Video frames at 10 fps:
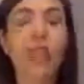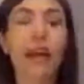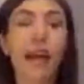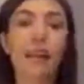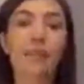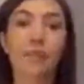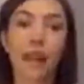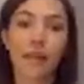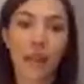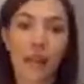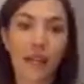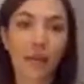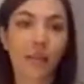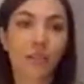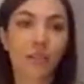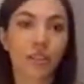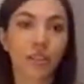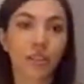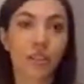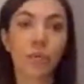And if you have any
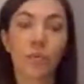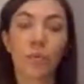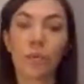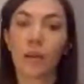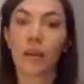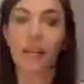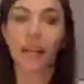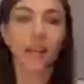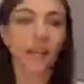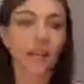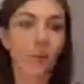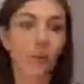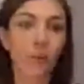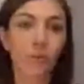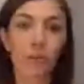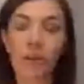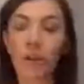questions or would like any support